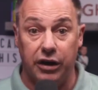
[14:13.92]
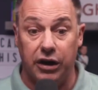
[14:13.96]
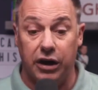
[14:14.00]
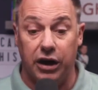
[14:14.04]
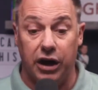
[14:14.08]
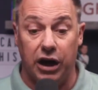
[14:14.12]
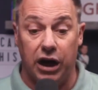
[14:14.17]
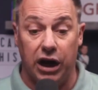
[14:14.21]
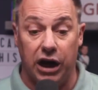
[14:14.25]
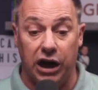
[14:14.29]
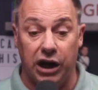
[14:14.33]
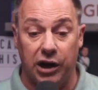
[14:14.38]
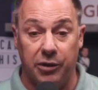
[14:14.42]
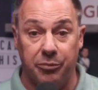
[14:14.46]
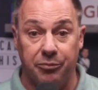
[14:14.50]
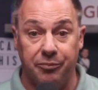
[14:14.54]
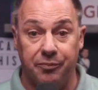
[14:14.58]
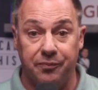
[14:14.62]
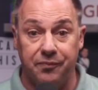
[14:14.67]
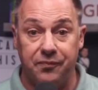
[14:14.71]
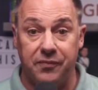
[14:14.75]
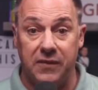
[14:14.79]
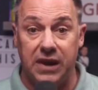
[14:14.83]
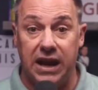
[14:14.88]

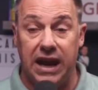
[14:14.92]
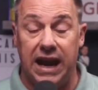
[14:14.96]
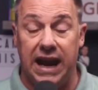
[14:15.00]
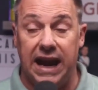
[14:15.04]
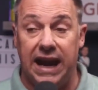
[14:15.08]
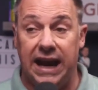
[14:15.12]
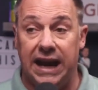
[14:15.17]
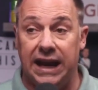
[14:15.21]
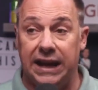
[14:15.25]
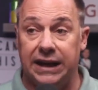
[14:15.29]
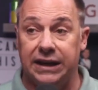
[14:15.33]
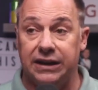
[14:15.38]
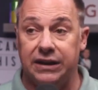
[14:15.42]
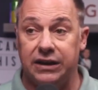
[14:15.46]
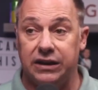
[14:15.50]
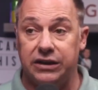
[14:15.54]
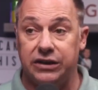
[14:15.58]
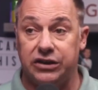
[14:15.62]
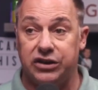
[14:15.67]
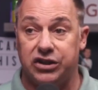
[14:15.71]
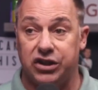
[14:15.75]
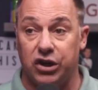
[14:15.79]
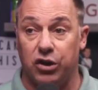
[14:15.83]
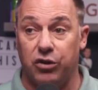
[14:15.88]
And
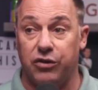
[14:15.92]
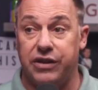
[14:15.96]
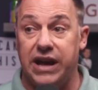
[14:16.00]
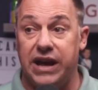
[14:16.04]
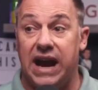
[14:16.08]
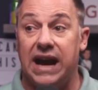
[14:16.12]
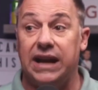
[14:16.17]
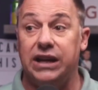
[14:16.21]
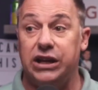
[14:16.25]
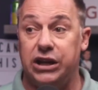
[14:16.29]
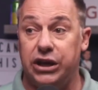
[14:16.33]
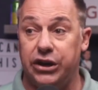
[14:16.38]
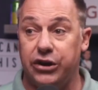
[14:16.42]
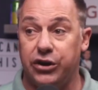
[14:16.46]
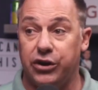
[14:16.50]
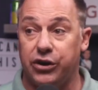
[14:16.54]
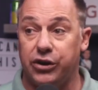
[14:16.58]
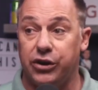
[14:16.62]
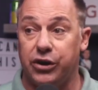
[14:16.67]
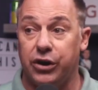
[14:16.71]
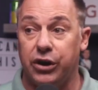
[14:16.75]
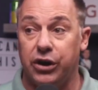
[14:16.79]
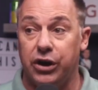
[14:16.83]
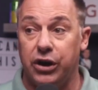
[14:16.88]
so that
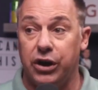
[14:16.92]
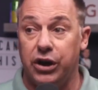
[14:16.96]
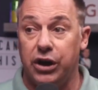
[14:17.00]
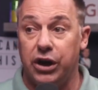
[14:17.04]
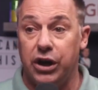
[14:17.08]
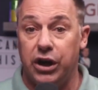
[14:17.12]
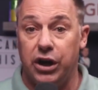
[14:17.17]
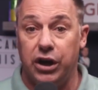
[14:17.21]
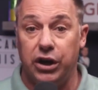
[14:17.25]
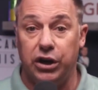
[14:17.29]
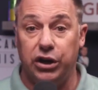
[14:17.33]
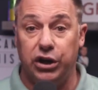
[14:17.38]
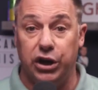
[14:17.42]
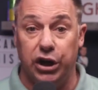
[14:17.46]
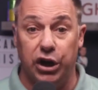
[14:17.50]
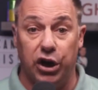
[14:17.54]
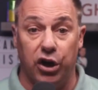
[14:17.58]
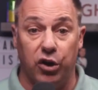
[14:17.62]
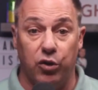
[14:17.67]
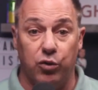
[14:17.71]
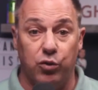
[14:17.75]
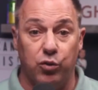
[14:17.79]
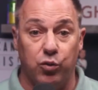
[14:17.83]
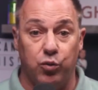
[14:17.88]
year,
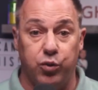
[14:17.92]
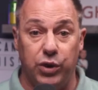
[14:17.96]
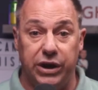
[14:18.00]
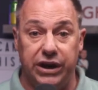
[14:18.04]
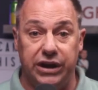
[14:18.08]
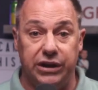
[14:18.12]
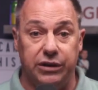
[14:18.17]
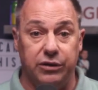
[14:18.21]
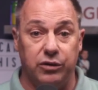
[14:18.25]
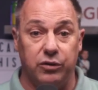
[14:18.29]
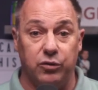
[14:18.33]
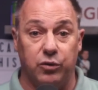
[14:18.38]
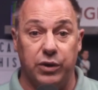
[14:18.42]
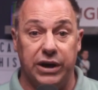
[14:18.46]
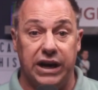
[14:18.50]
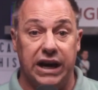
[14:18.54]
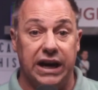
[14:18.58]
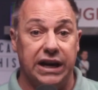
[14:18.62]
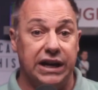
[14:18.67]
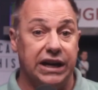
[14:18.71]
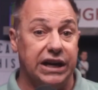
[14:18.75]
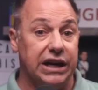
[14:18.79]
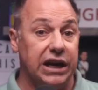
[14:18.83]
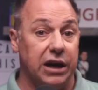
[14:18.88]
we
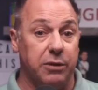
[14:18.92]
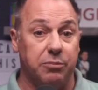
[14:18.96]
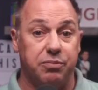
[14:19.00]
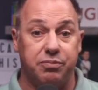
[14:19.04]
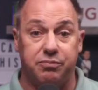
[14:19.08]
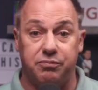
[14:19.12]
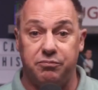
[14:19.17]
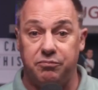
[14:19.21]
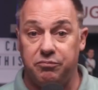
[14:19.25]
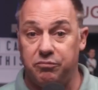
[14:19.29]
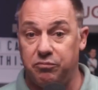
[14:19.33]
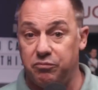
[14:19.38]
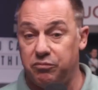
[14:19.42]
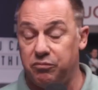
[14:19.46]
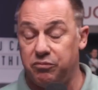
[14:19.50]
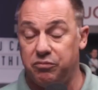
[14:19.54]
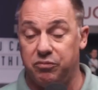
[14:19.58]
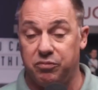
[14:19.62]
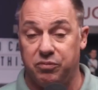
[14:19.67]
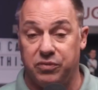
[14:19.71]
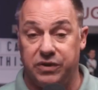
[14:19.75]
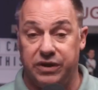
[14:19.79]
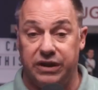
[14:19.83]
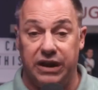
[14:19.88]
ended up
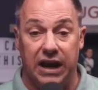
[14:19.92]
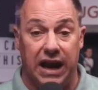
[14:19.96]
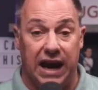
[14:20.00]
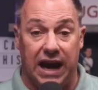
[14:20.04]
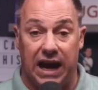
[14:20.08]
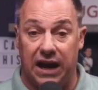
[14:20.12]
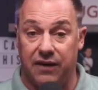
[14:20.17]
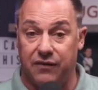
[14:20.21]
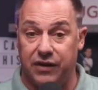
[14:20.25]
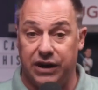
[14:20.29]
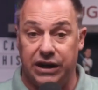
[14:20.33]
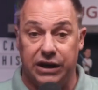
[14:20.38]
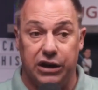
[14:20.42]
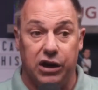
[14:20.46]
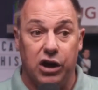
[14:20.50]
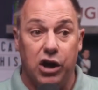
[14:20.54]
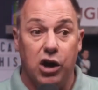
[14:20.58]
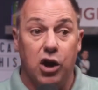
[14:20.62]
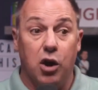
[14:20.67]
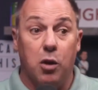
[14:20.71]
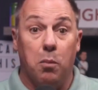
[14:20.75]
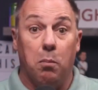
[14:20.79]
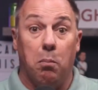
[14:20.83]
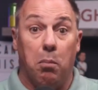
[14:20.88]
having
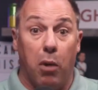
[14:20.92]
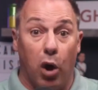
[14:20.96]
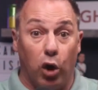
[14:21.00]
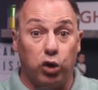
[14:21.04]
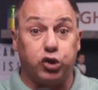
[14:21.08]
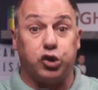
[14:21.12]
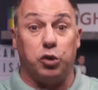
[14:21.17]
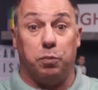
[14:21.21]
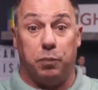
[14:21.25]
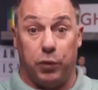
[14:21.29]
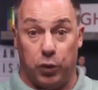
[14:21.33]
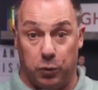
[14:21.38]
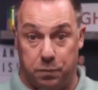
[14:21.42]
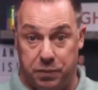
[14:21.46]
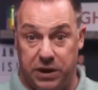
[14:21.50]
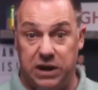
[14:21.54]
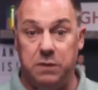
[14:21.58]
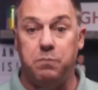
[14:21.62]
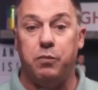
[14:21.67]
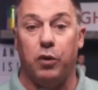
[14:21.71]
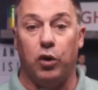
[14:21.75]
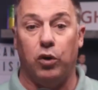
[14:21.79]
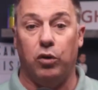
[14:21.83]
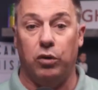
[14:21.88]
multiple
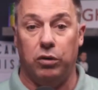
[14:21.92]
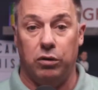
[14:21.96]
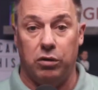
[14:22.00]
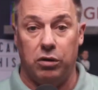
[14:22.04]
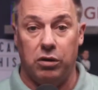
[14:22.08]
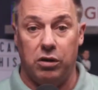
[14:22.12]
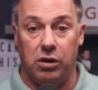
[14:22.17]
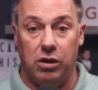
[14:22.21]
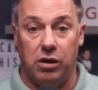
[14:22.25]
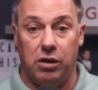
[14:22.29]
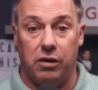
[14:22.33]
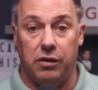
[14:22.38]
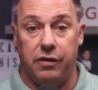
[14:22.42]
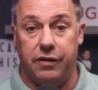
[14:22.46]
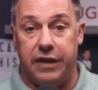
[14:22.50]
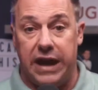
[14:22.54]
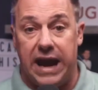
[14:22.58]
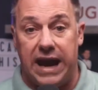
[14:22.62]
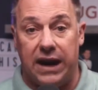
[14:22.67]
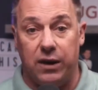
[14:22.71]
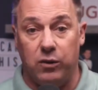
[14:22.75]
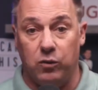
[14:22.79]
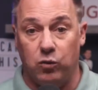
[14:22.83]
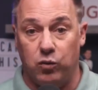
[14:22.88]
people
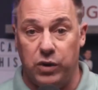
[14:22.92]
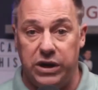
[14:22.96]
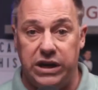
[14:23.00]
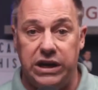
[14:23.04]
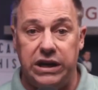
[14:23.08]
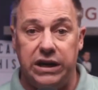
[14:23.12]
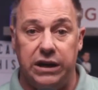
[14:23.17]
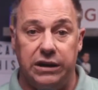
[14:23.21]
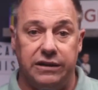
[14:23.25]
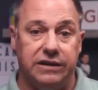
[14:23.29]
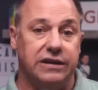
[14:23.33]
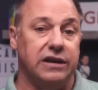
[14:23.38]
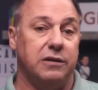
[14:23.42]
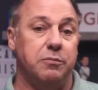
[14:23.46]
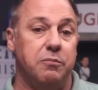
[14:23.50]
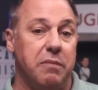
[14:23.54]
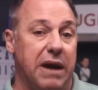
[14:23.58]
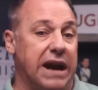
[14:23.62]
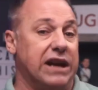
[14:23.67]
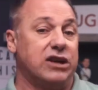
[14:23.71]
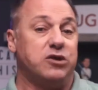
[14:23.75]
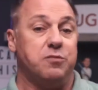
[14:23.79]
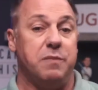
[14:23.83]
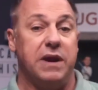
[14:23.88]
that we did
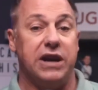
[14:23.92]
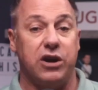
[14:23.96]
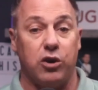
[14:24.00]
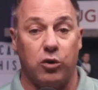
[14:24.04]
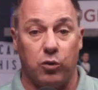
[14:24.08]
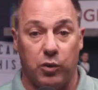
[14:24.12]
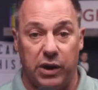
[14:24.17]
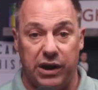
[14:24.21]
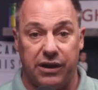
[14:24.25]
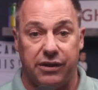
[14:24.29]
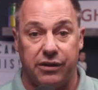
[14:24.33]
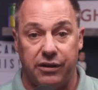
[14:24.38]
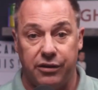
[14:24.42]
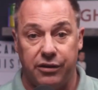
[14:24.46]
matchmaker with.